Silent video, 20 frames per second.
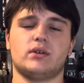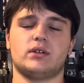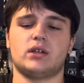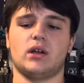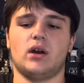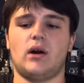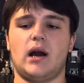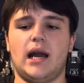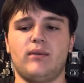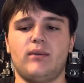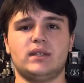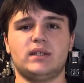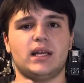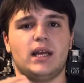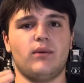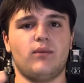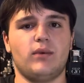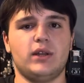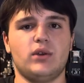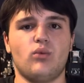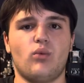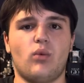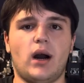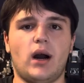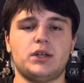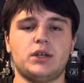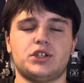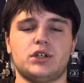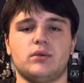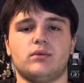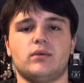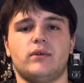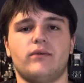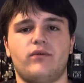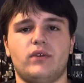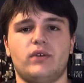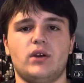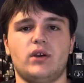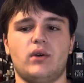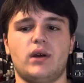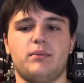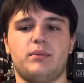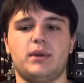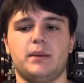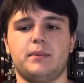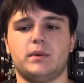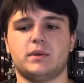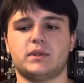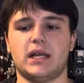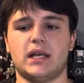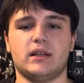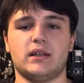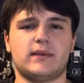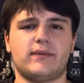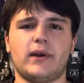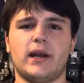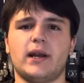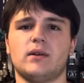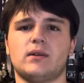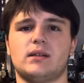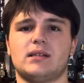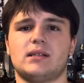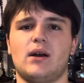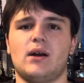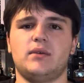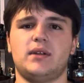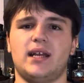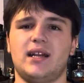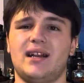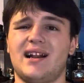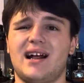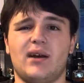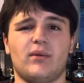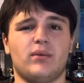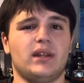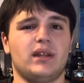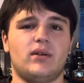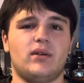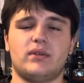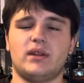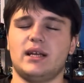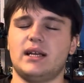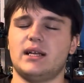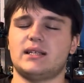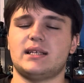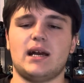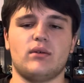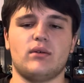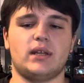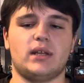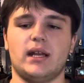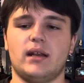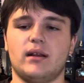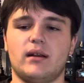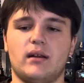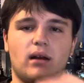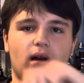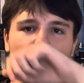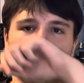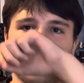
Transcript: So I would say when you watch a review and people say this fragrance is outdated, I really don't think it's outdated.